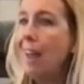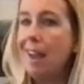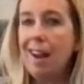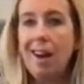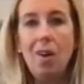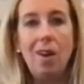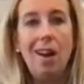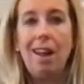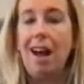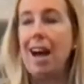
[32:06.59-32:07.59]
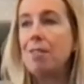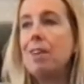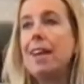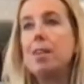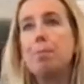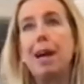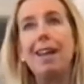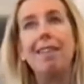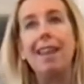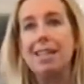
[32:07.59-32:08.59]
I'd rather
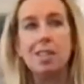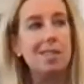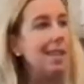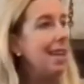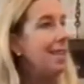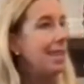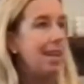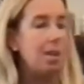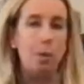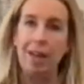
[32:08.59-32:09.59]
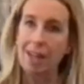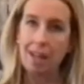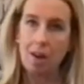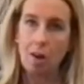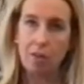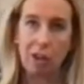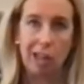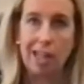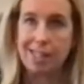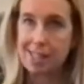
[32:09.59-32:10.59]
buy lentils any day of the week
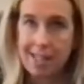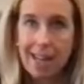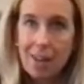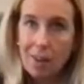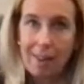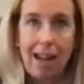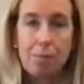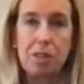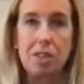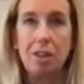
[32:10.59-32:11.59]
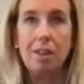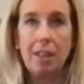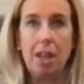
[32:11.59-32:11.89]
over a steak or lobster,